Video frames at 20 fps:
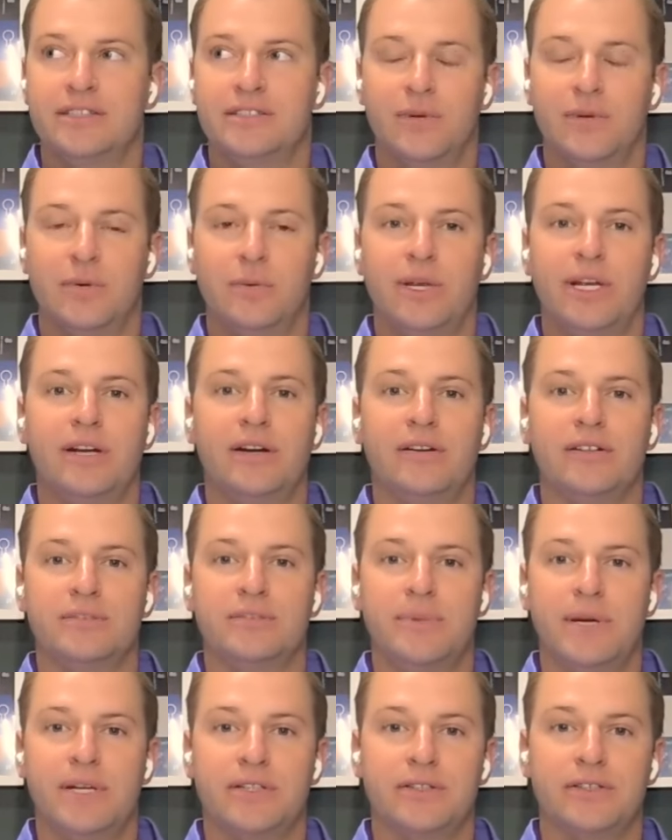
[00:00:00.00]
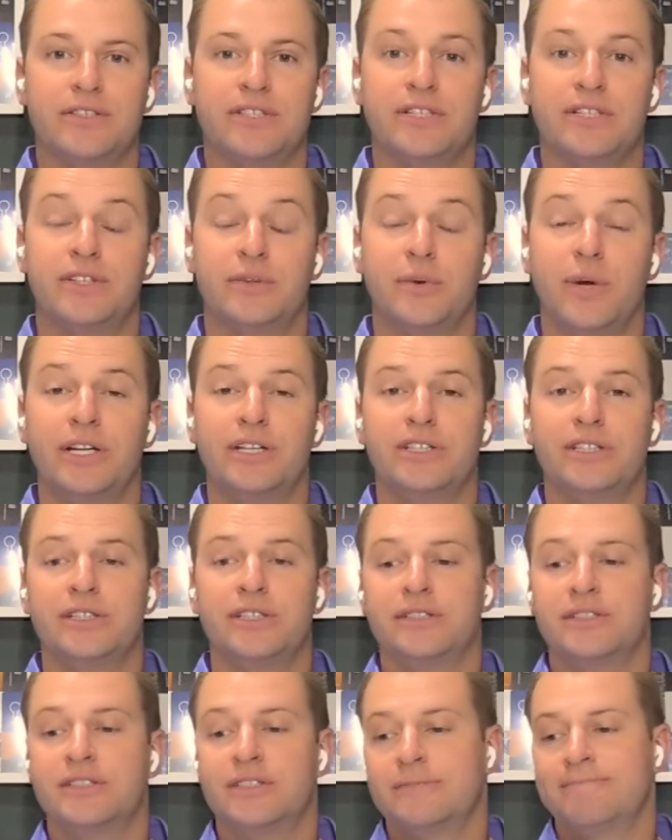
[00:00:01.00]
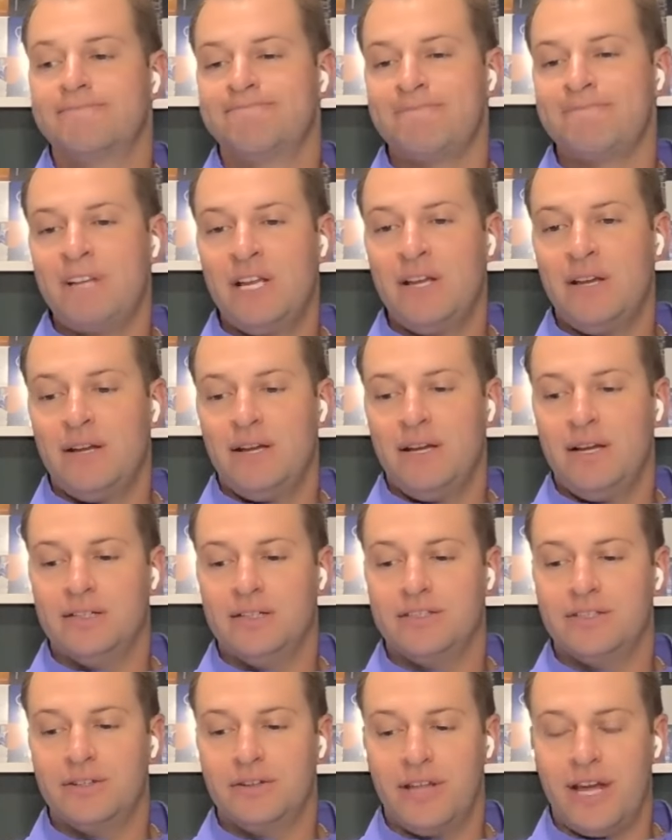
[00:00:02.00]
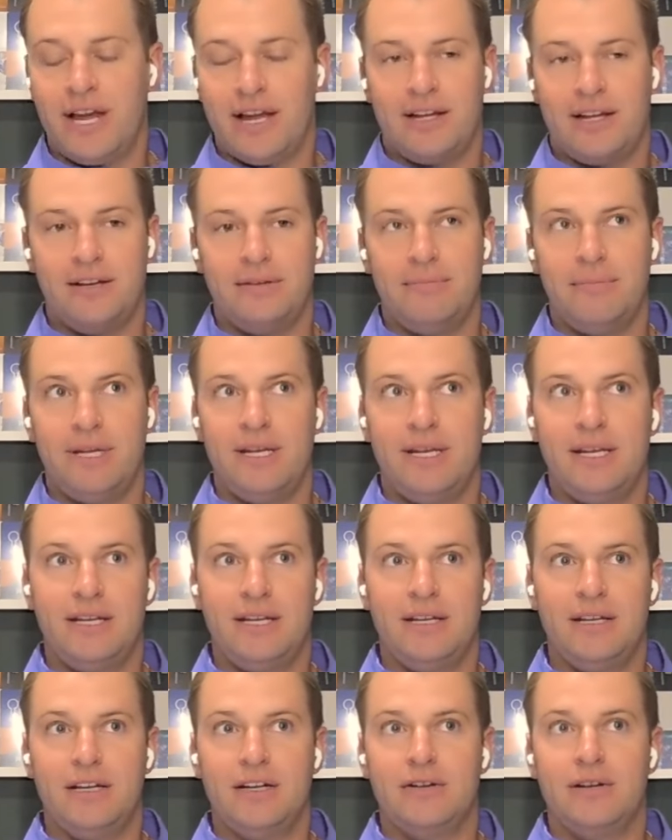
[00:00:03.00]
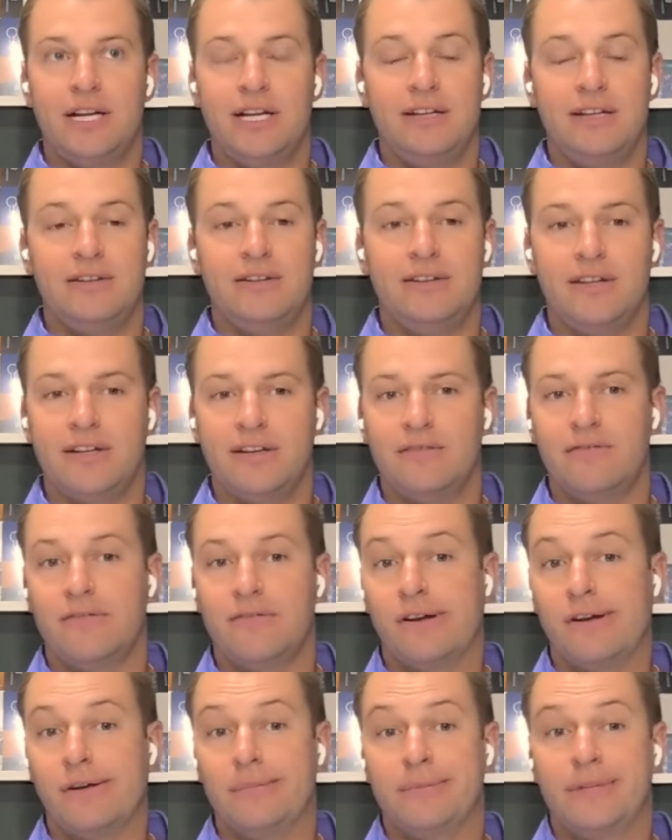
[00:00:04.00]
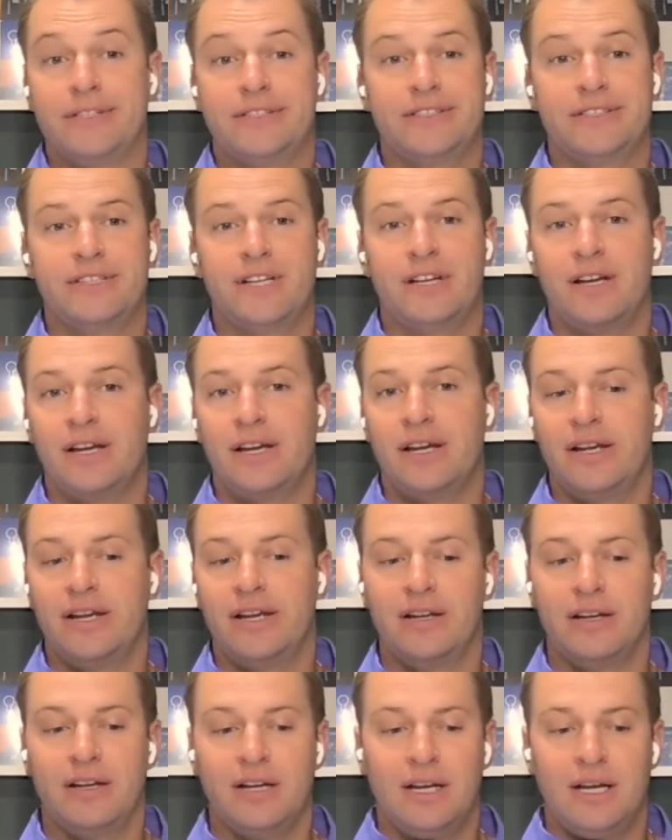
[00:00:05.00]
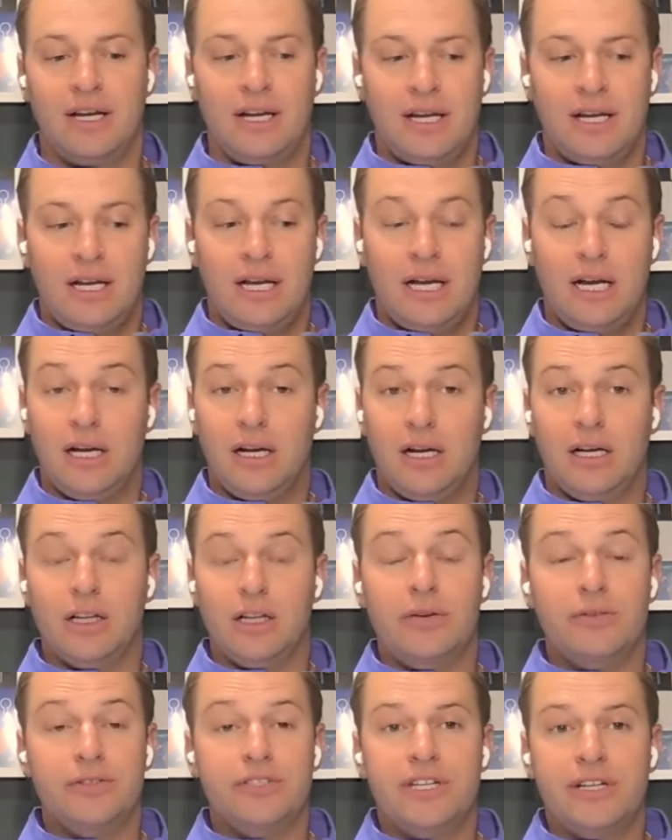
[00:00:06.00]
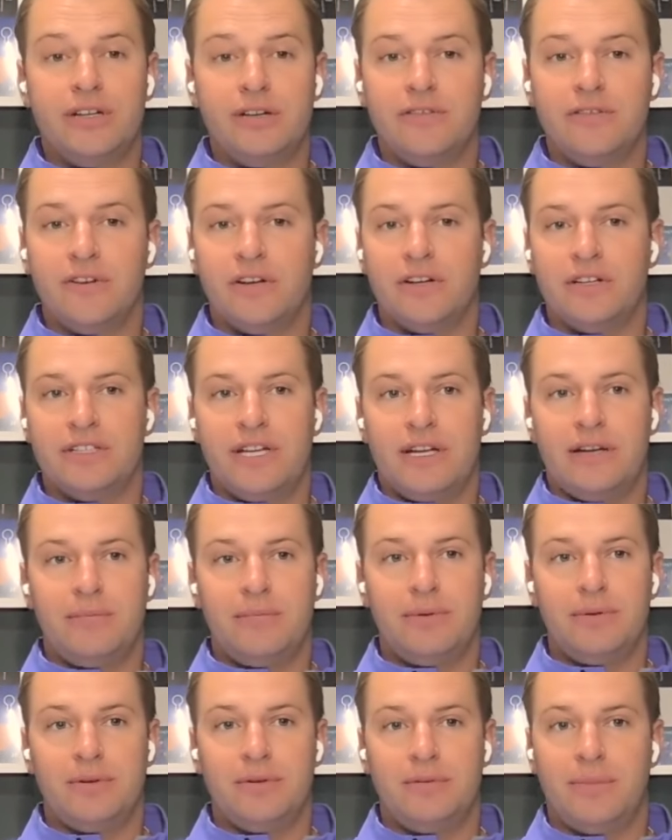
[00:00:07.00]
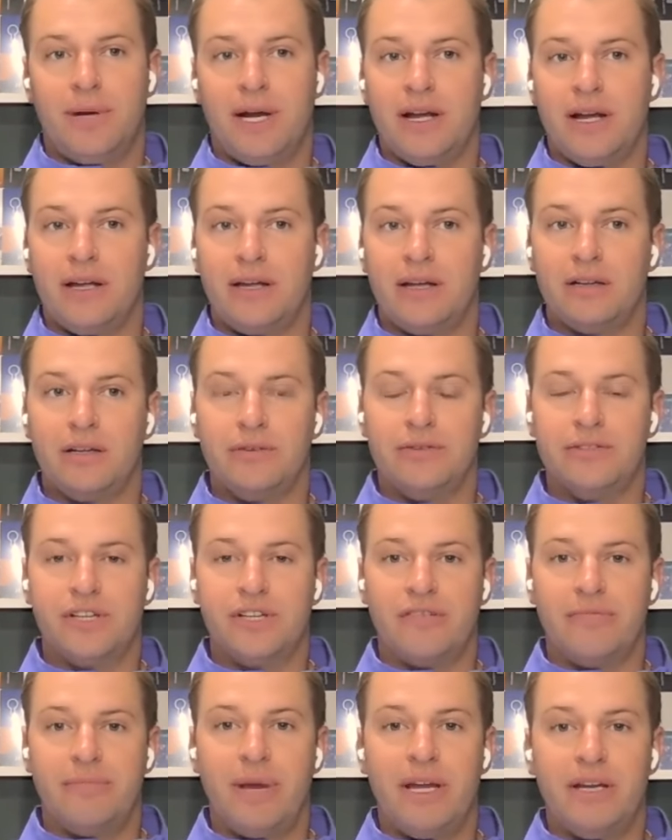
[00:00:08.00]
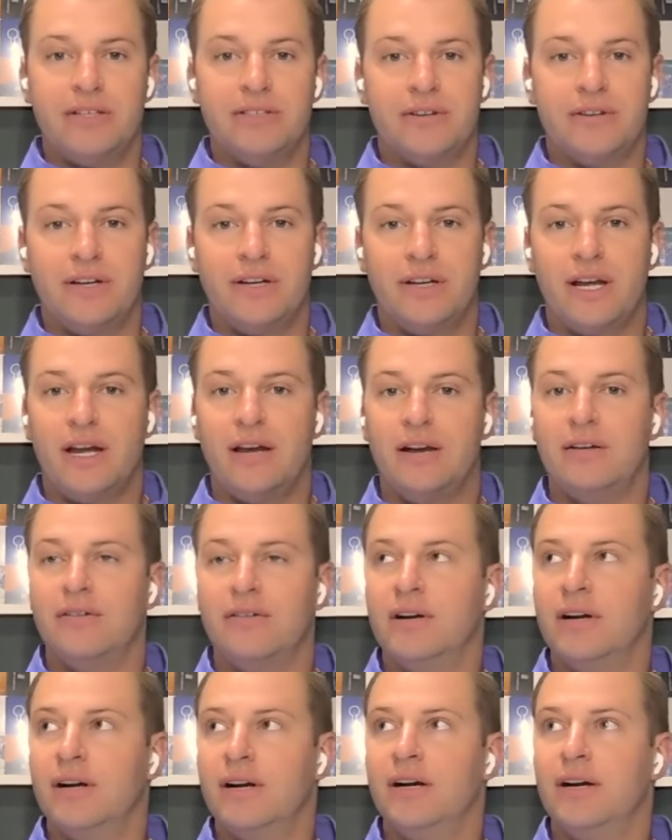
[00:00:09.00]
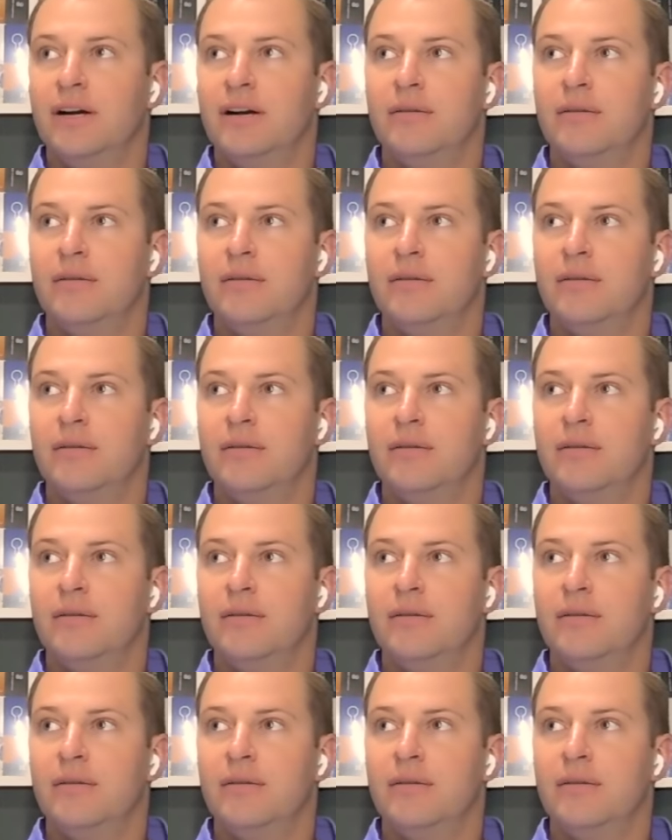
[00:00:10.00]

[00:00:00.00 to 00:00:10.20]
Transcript: is what we call special situations, and so that can be, you know, anything from, let's say, a loan sale, for example, buying loans off banks right now.